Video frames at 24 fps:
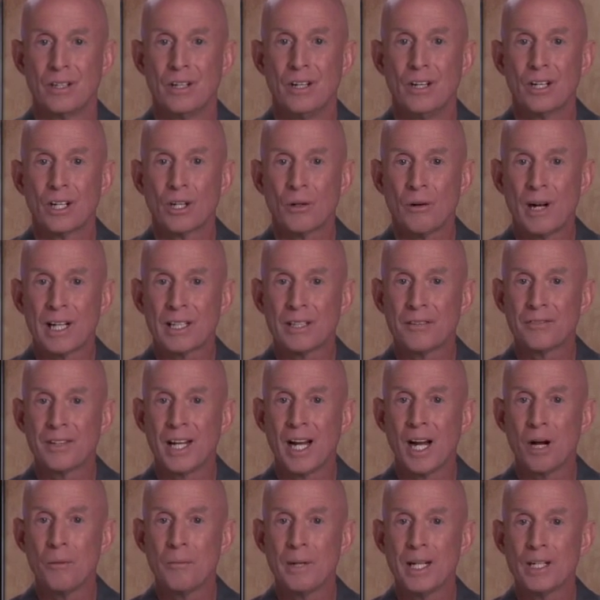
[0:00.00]
Corrective
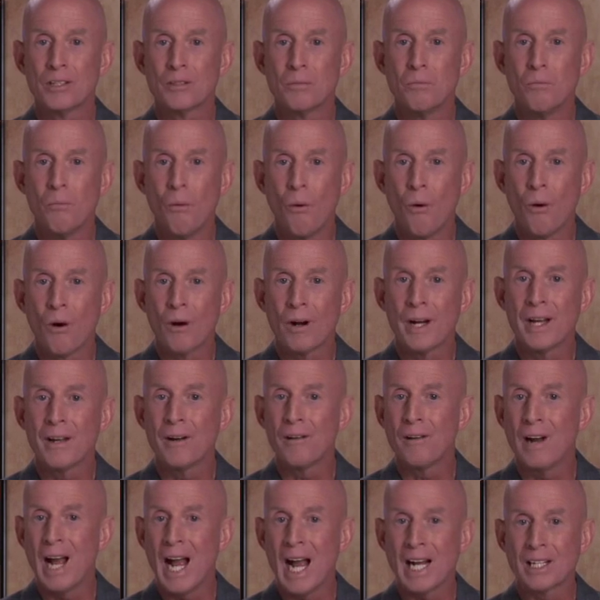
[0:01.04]
care means more
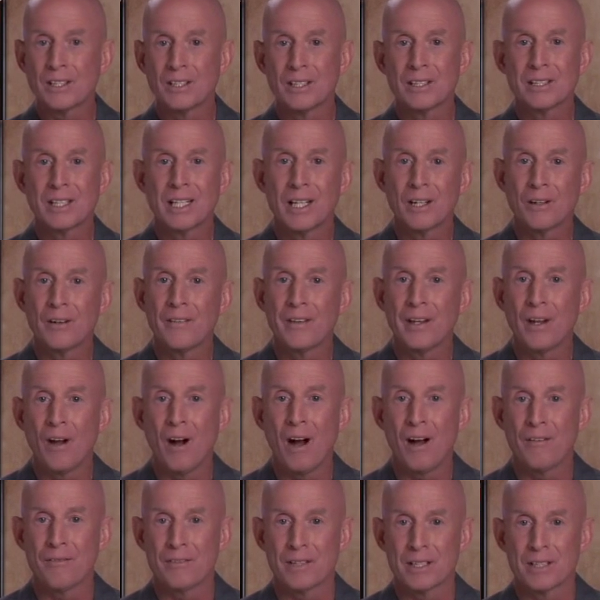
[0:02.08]
interactions here in the
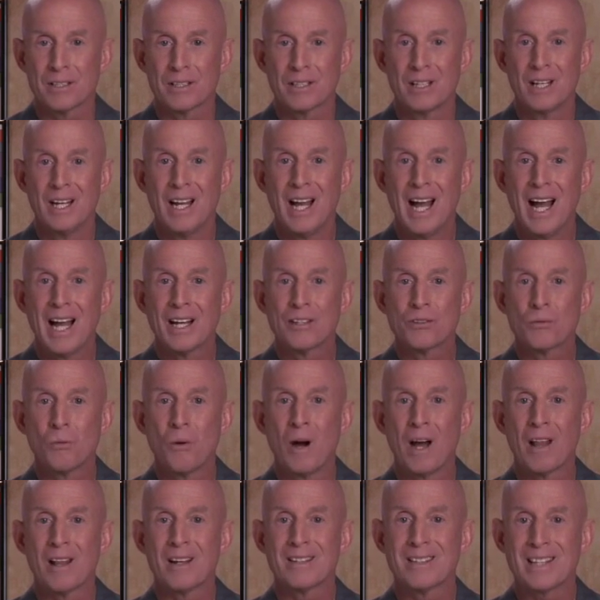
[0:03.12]
office, as
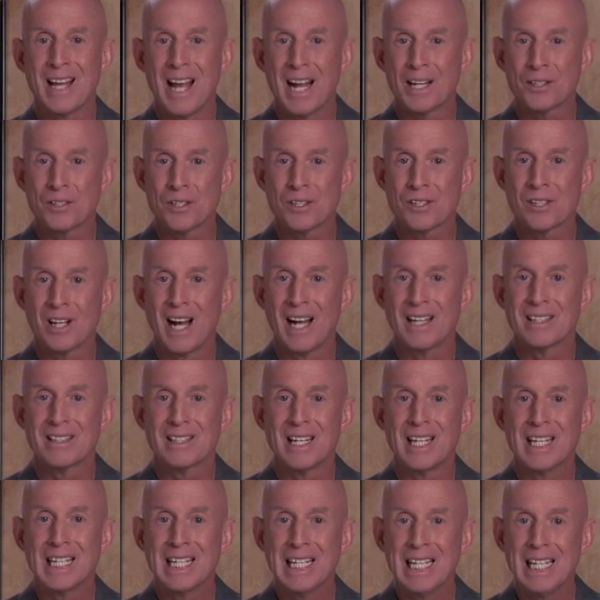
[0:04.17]
well as exercises
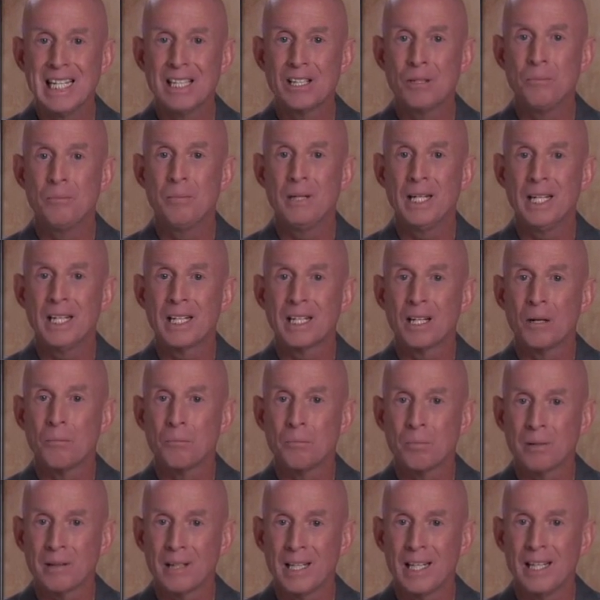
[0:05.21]
that need to be
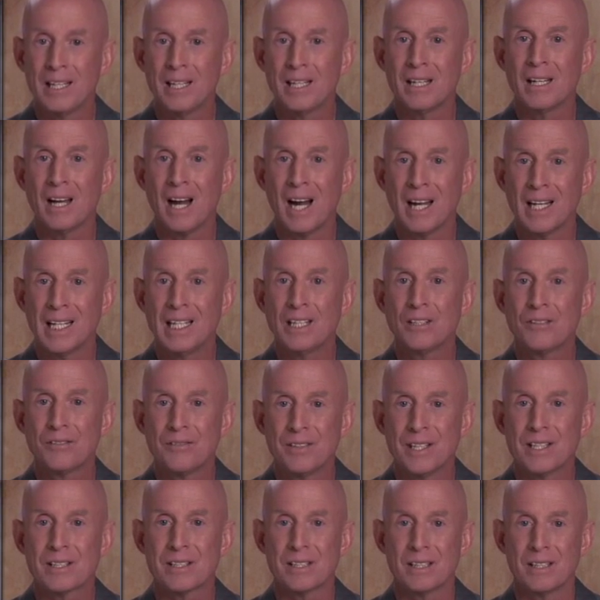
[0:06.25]
completed on each
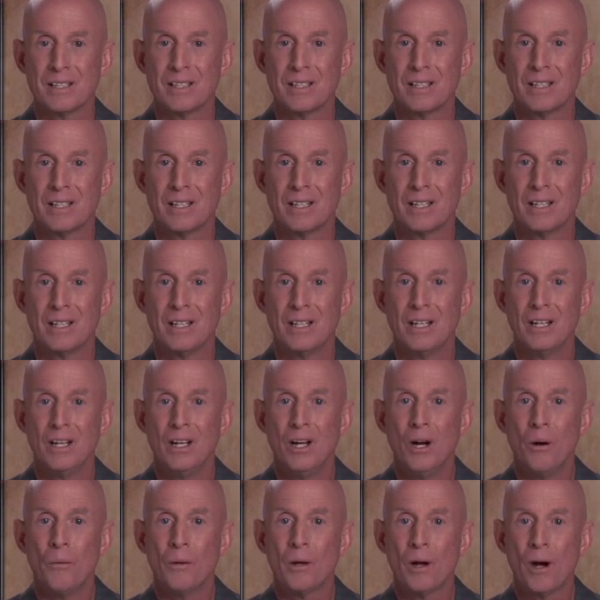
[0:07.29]
visit.
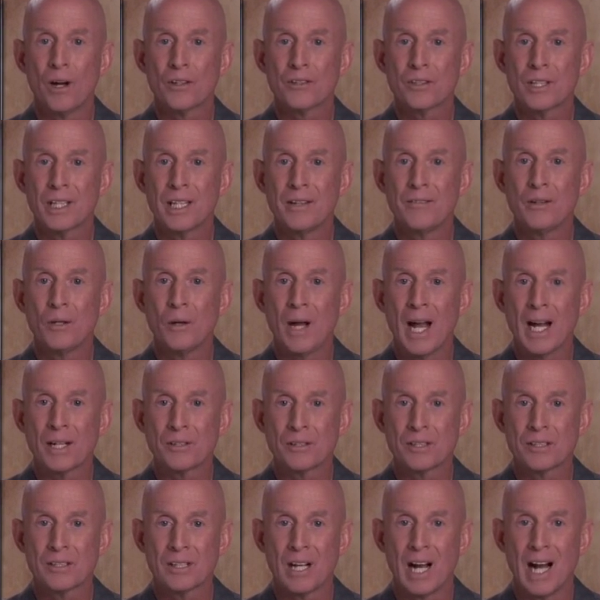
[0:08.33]
We also give you
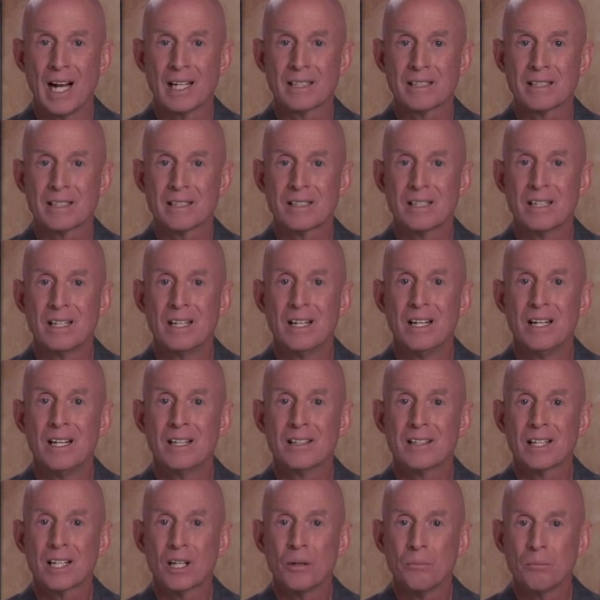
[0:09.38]
exercises
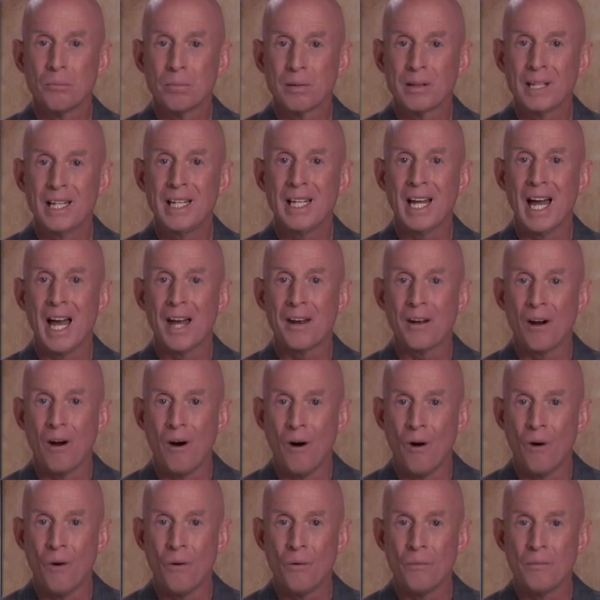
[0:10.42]
to complete at
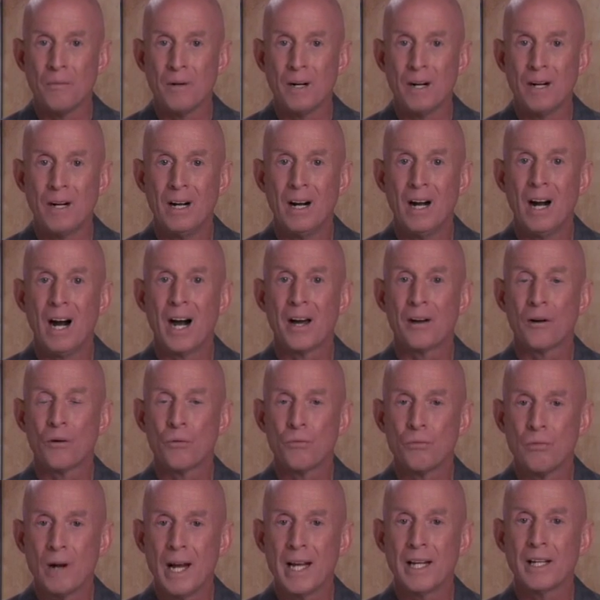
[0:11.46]
home on a
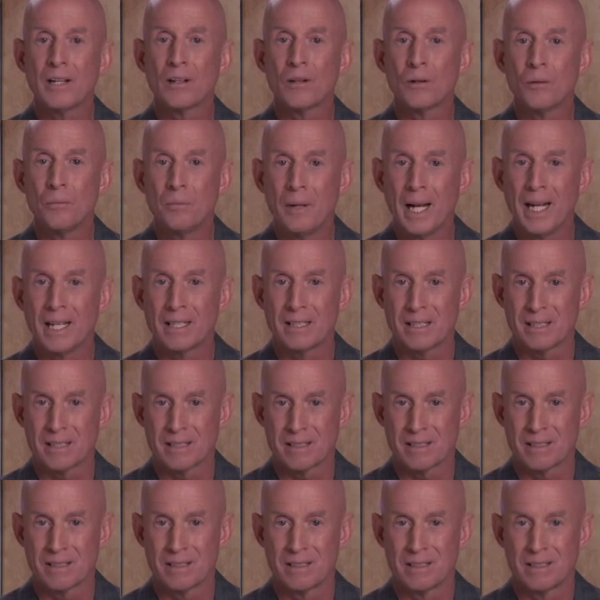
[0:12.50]
regular
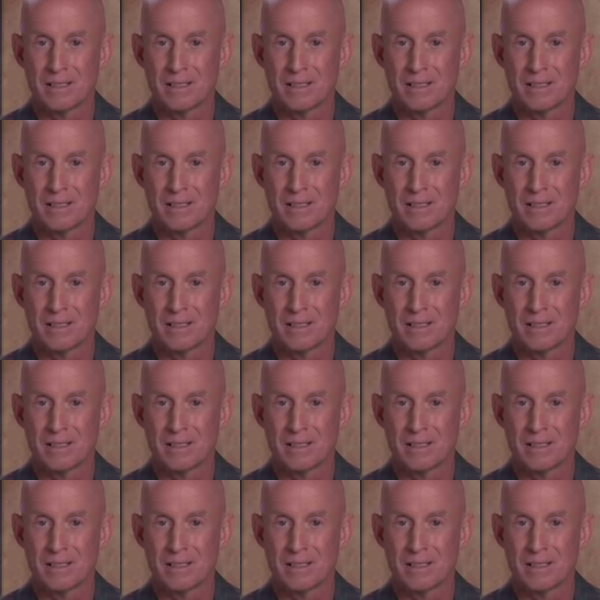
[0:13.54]
basis.